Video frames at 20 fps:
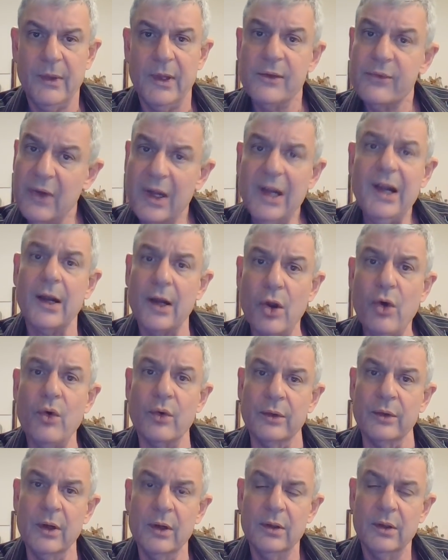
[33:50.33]
They feel
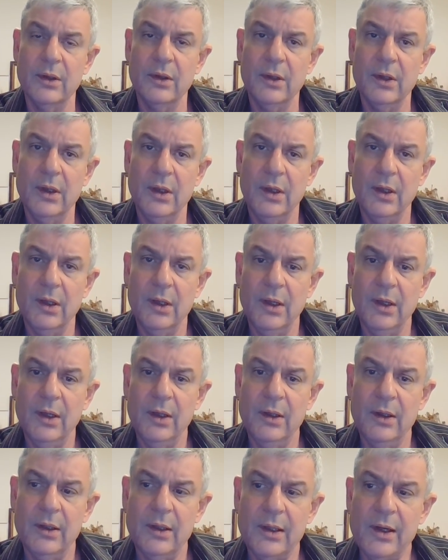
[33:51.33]
alone.
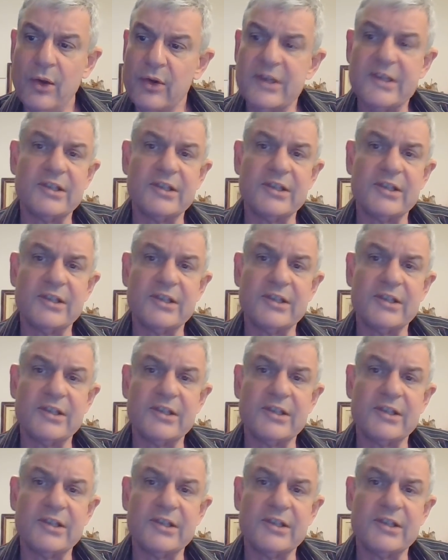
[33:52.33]
Now,